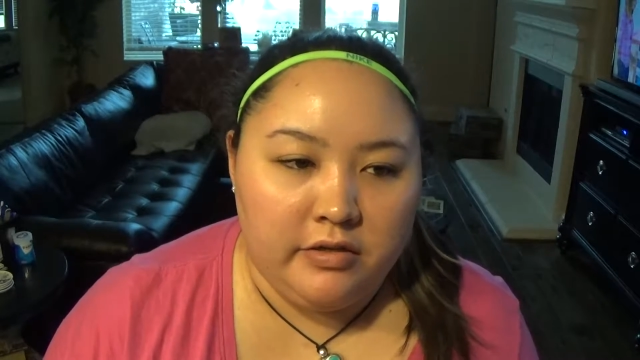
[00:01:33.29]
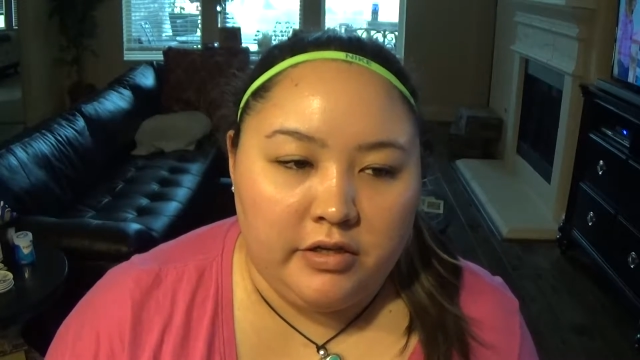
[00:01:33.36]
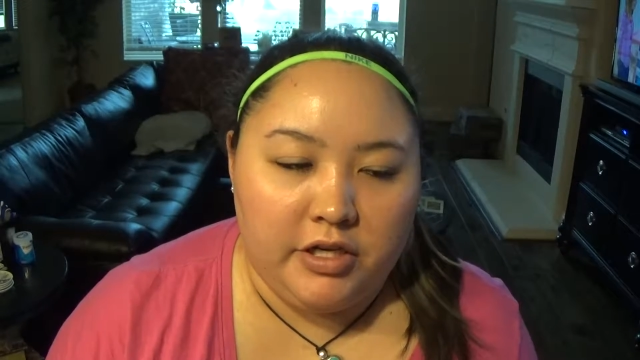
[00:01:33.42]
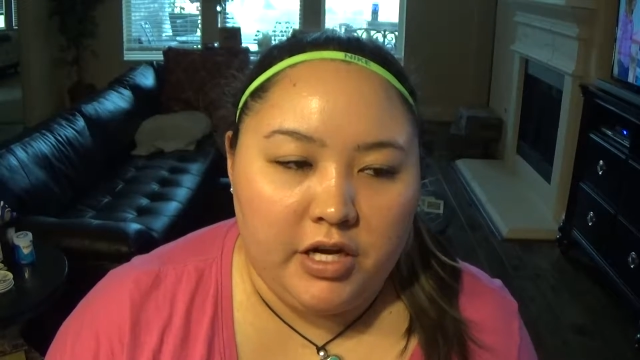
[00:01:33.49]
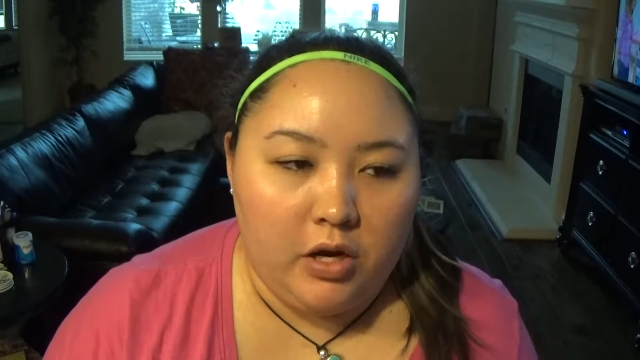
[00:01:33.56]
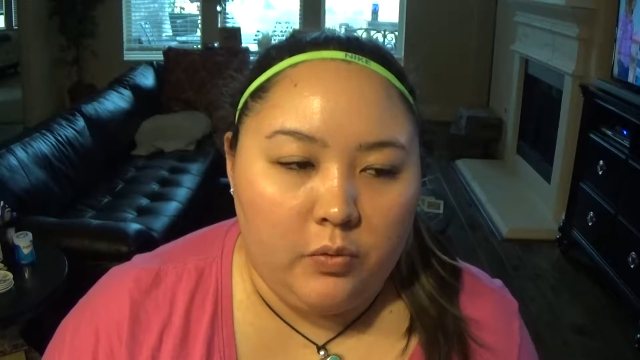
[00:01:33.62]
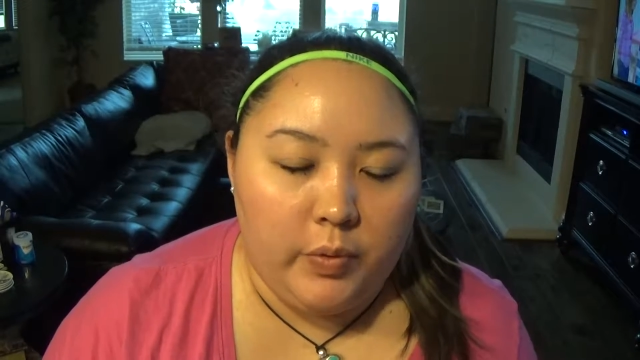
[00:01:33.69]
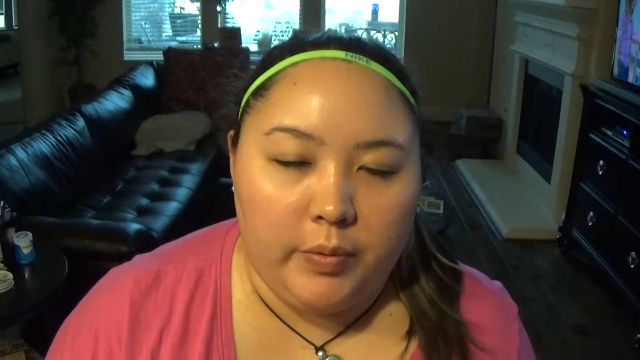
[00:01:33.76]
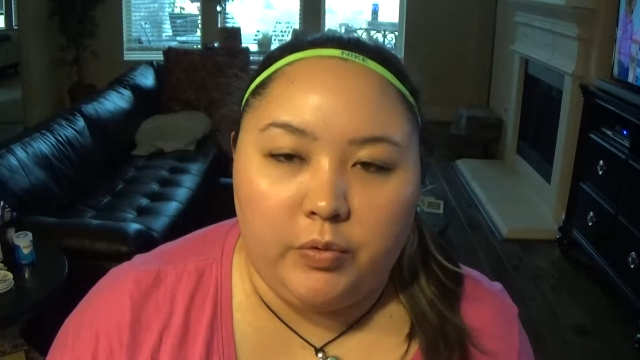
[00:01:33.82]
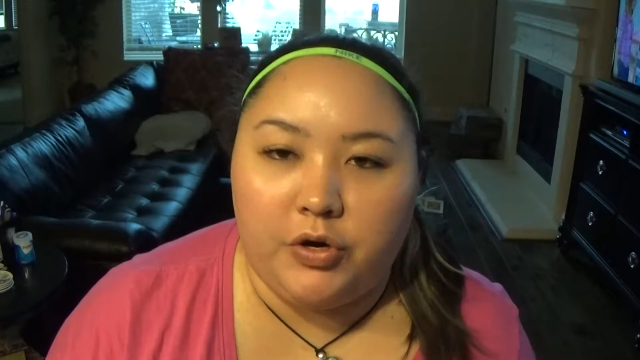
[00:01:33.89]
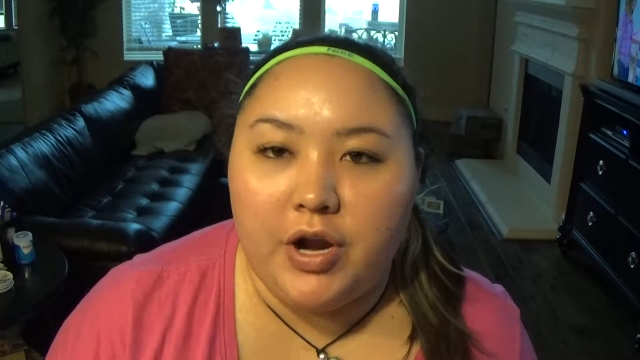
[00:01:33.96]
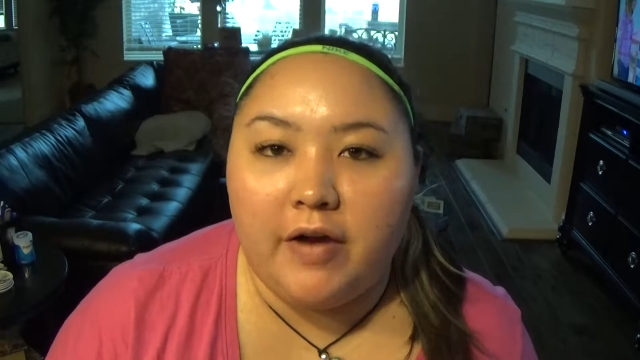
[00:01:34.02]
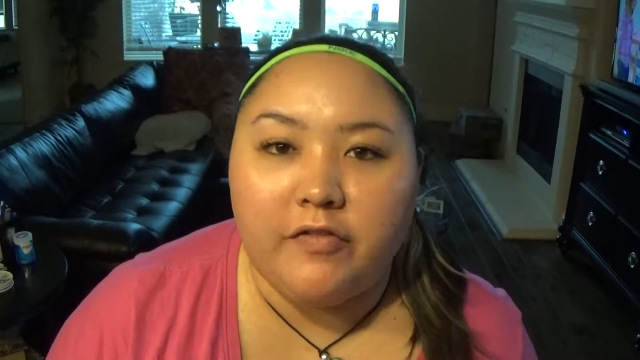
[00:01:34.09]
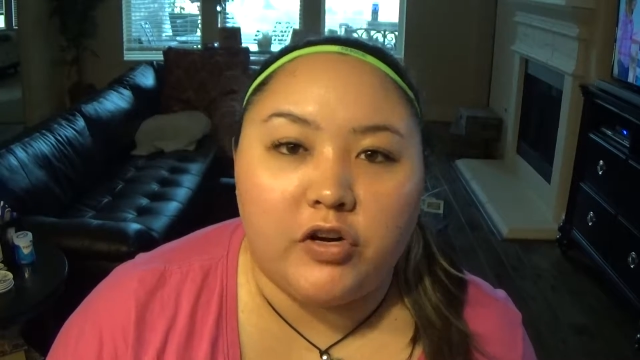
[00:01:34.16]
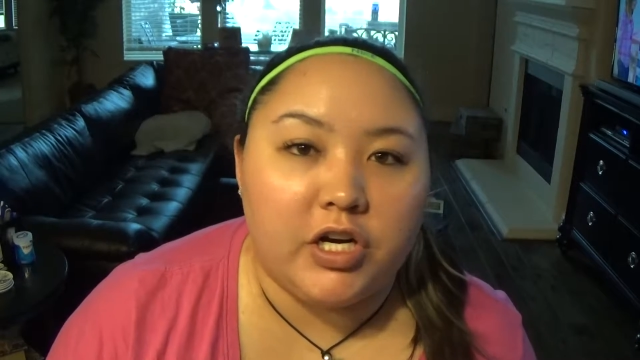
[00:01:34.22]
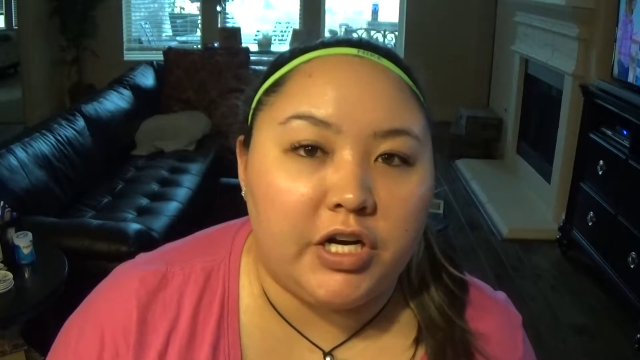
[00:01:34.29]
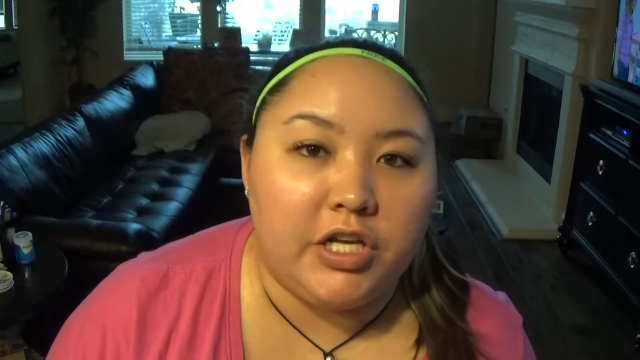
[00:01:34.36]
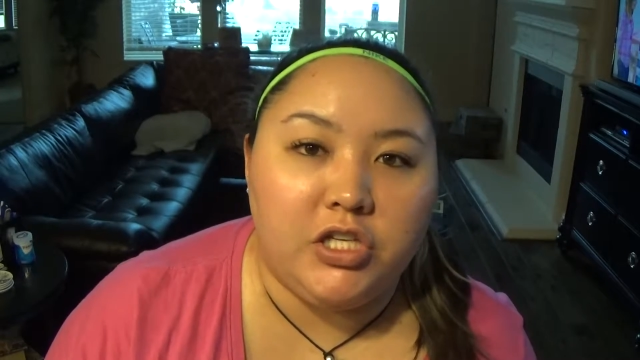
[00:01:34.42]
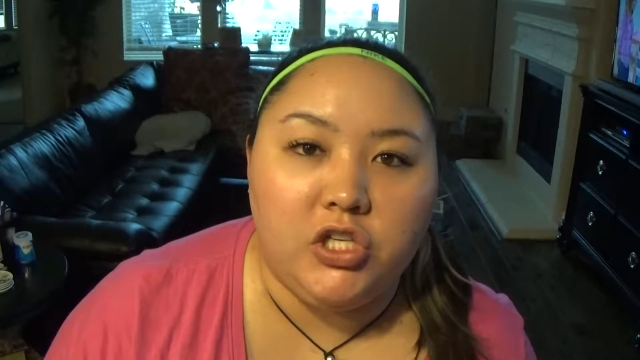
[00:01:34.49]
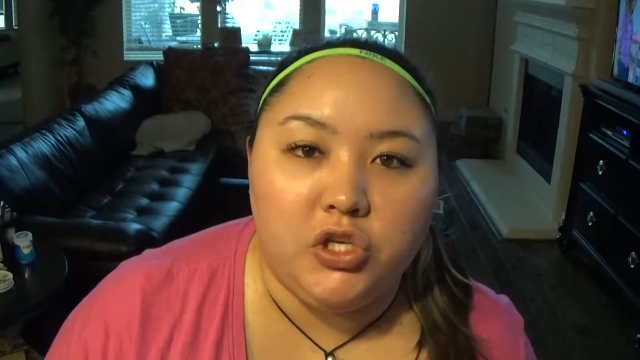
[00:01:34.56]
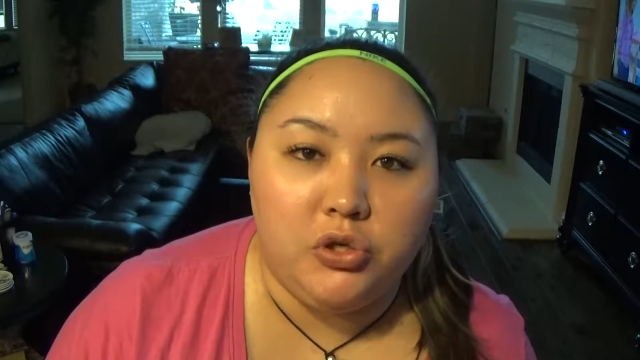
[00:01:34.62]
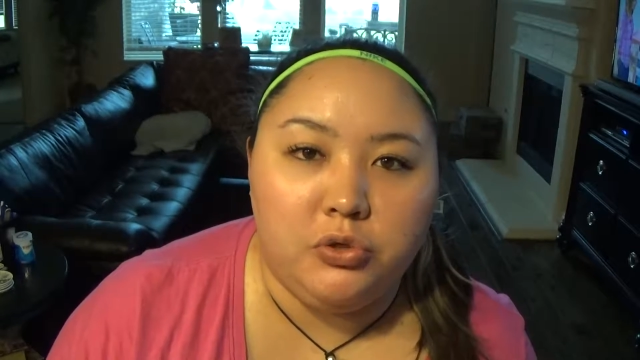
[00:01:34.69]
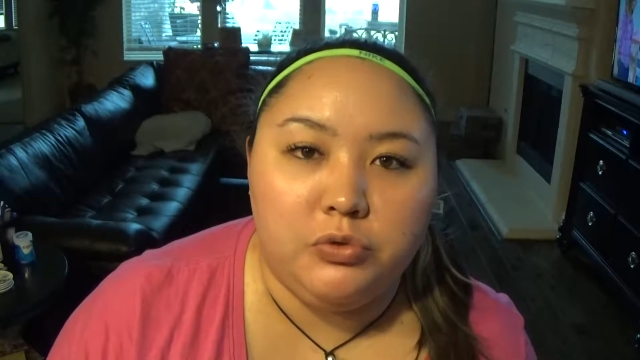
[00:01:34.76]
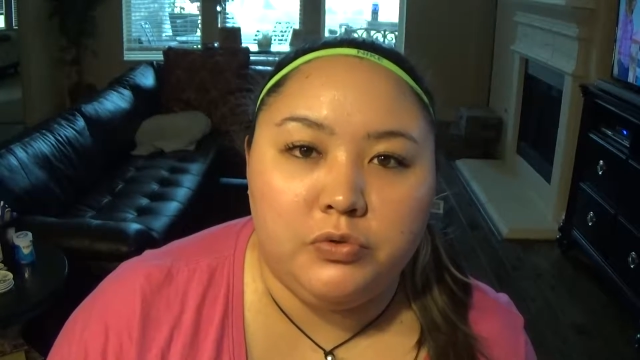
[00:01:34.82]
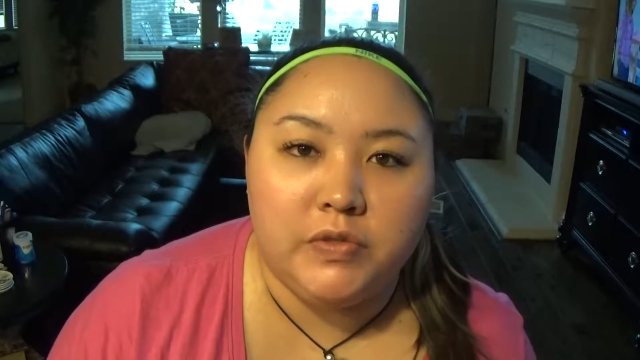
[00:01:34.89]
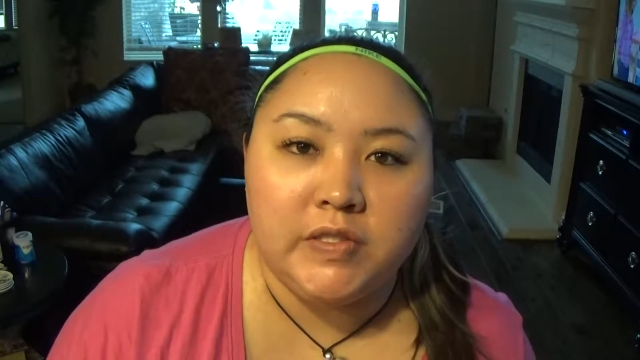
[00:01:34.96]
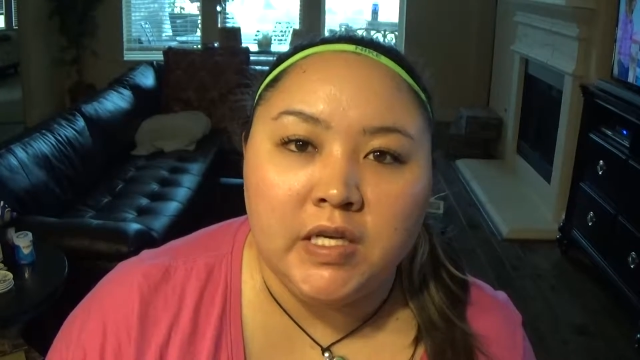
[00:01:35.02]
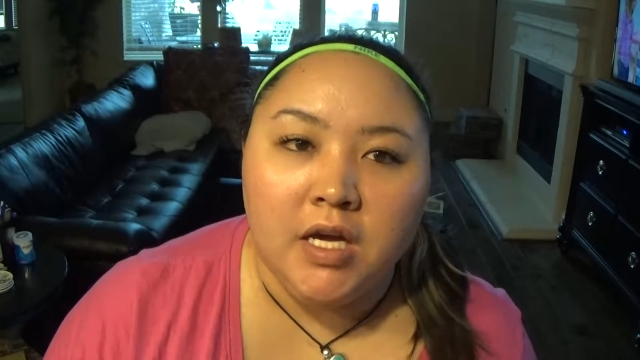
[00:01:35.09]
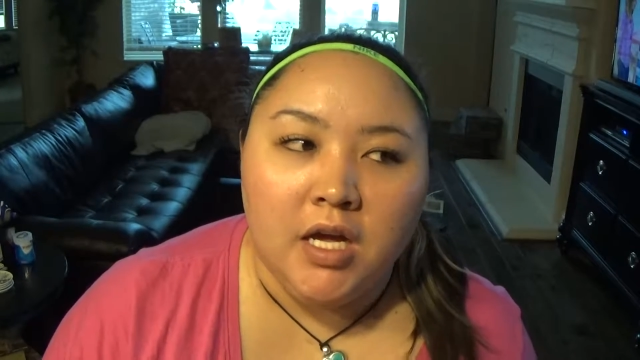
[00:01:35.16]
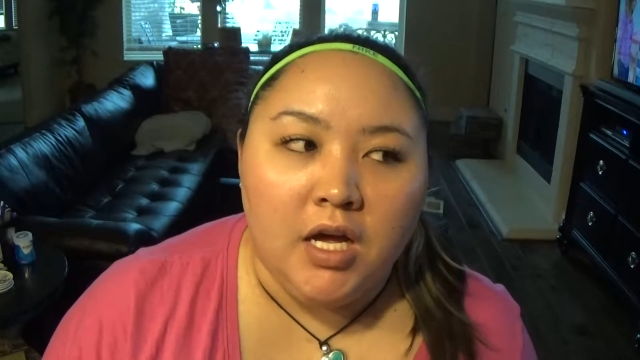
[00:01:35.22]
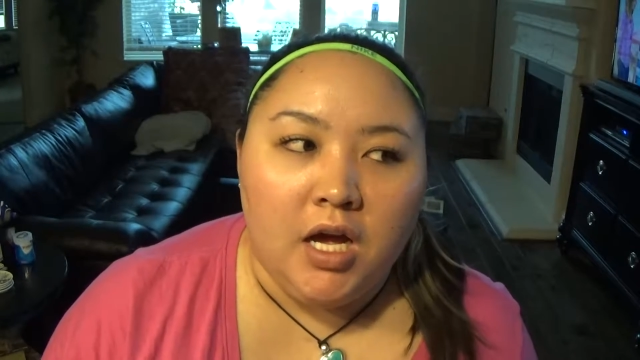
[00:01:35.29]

you know, we were never going to use.